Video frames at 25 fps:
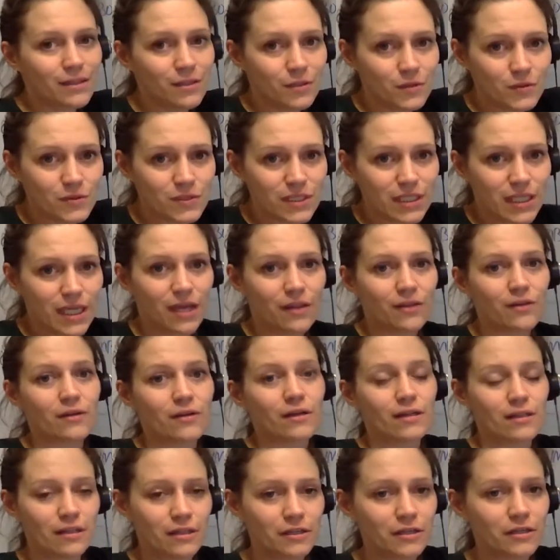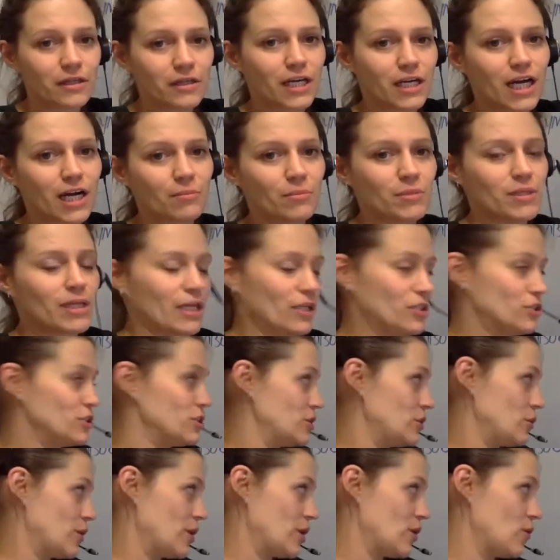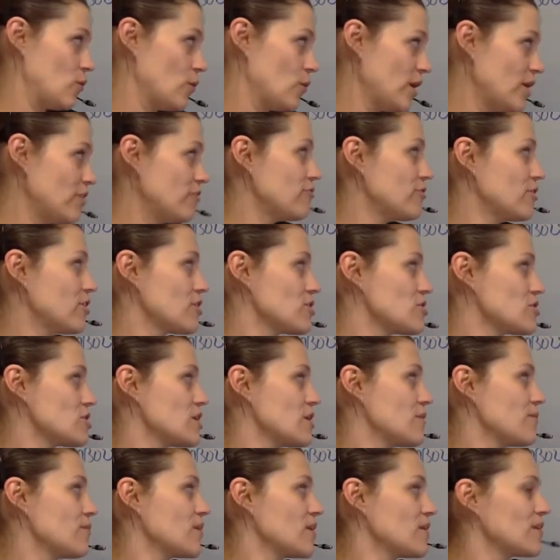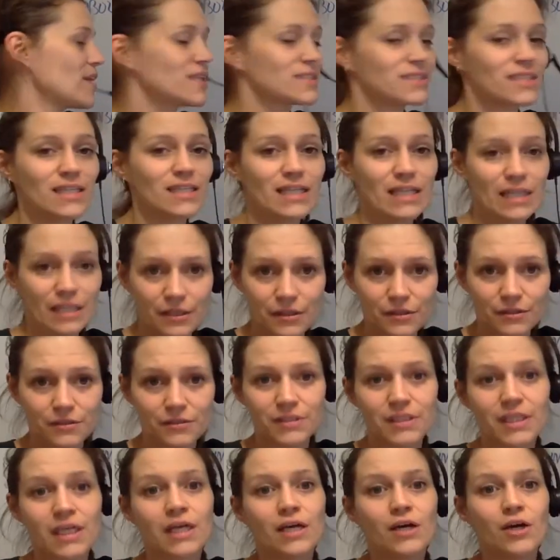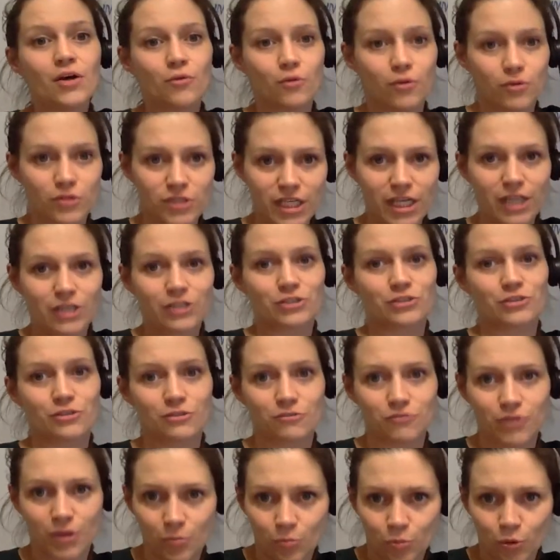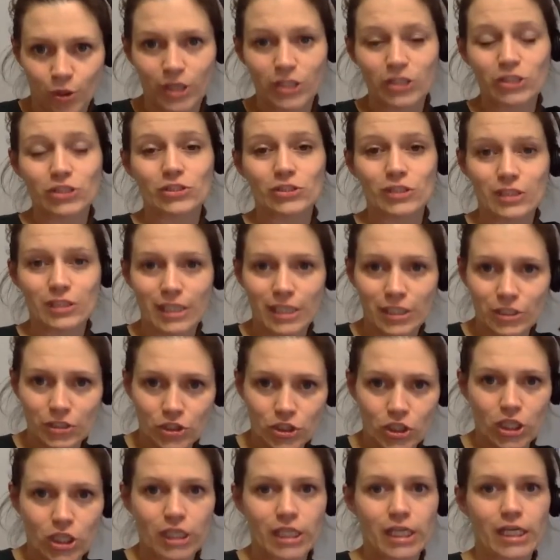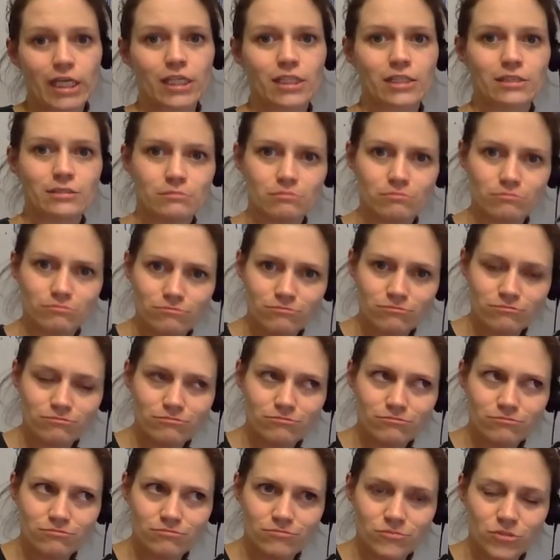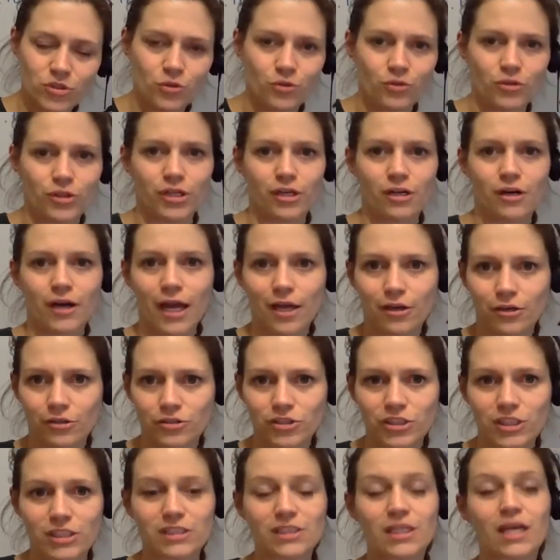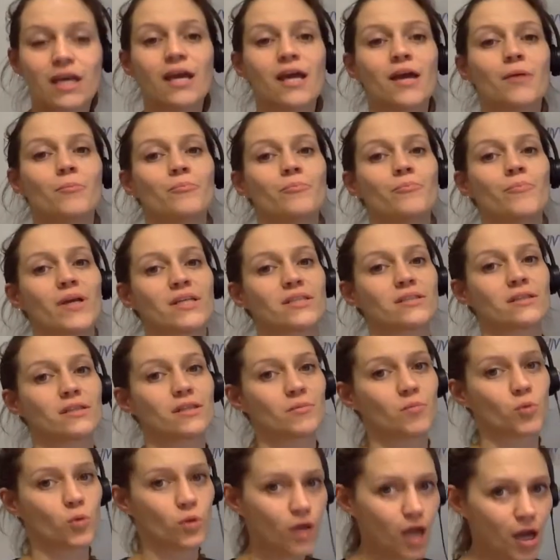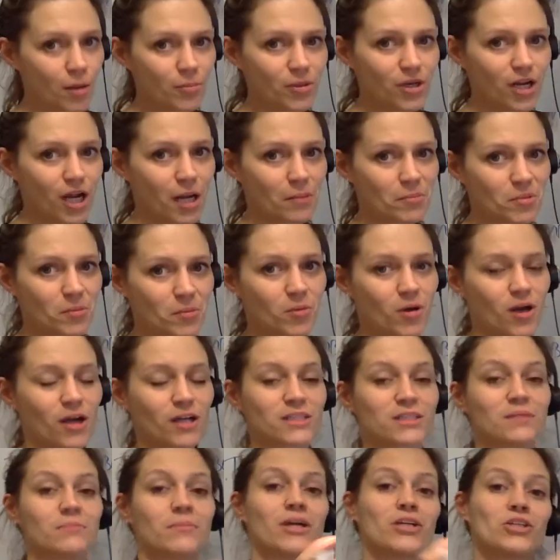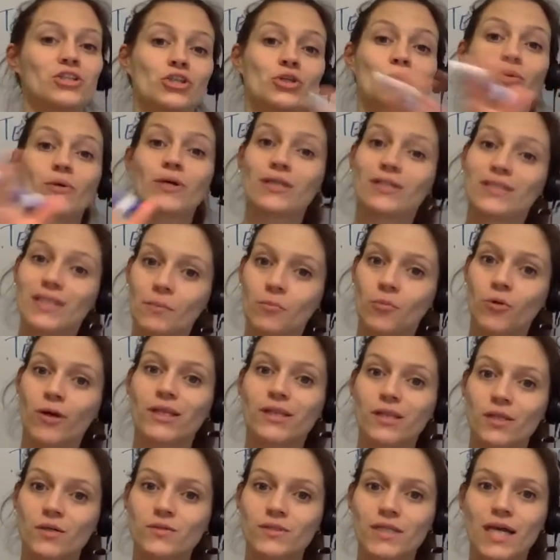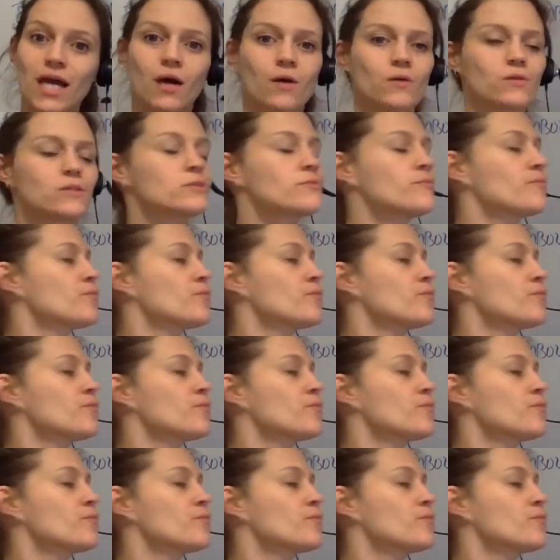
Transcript: those together in a linear combination, you get a wave function, and that's going to yield rotational, vibrational, electronic, nuclear energies. Based on the Born-Oppenheimer approximation, you can separate those out.